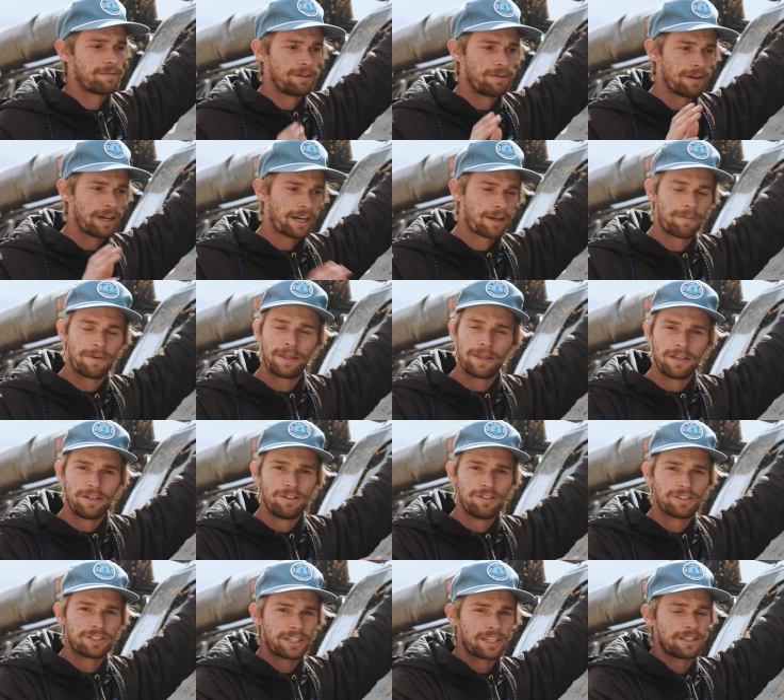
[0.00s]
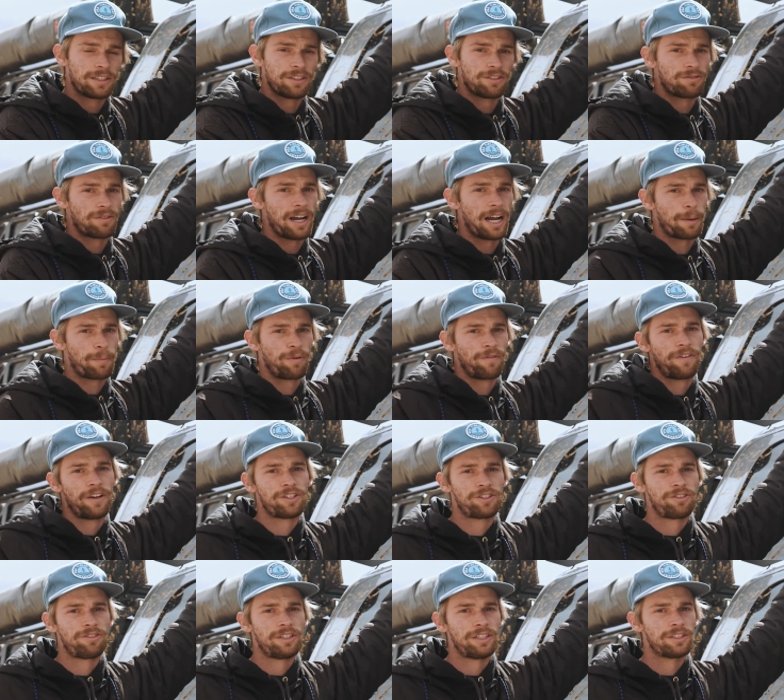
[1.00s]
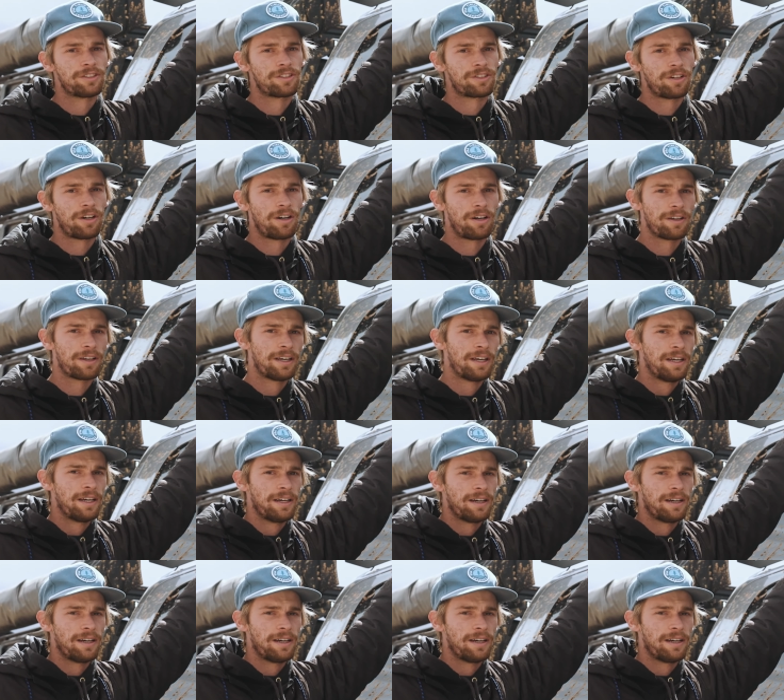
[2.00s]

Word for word: we recommend that you just get this rack professionally installed.